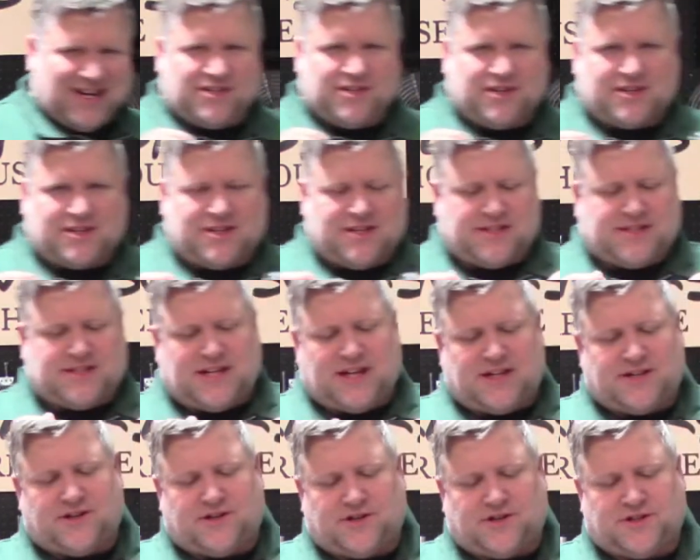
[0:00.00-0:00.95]
the
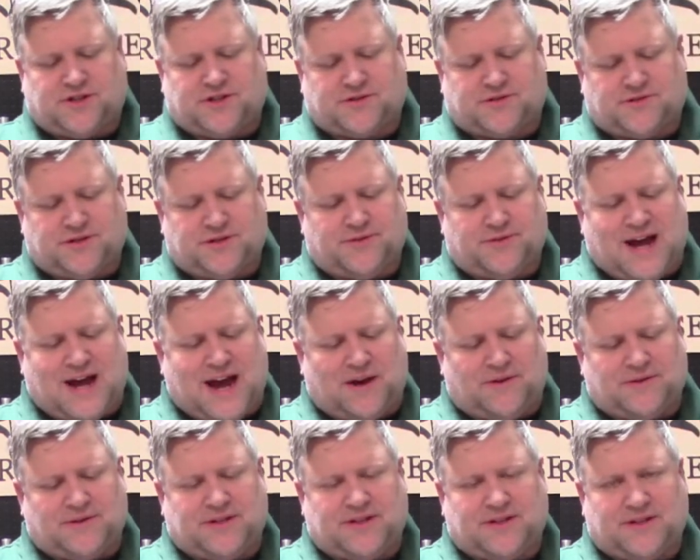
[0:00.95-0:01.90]
center screw
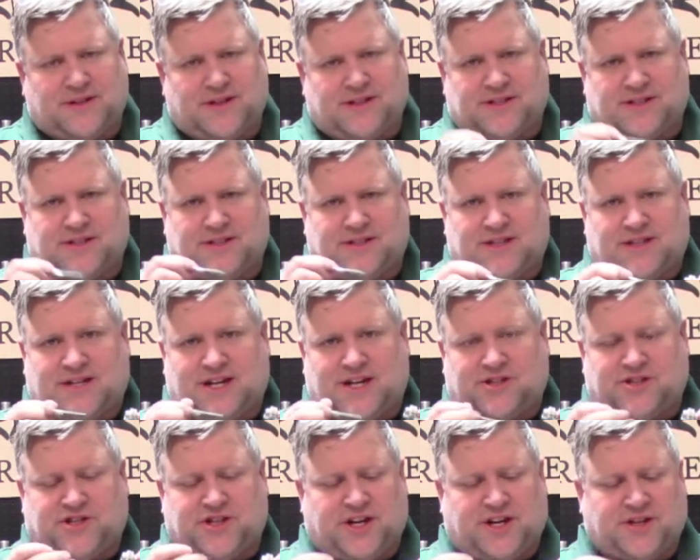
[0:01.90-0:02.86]
out. This is the
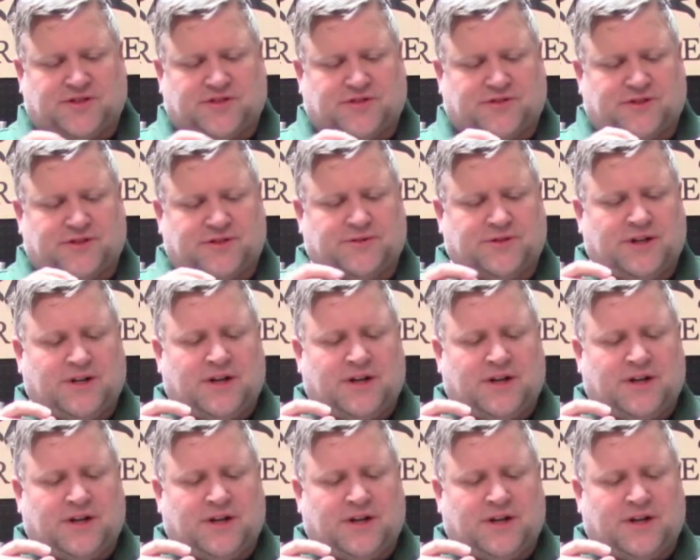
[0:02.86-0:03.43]
tensioning screw.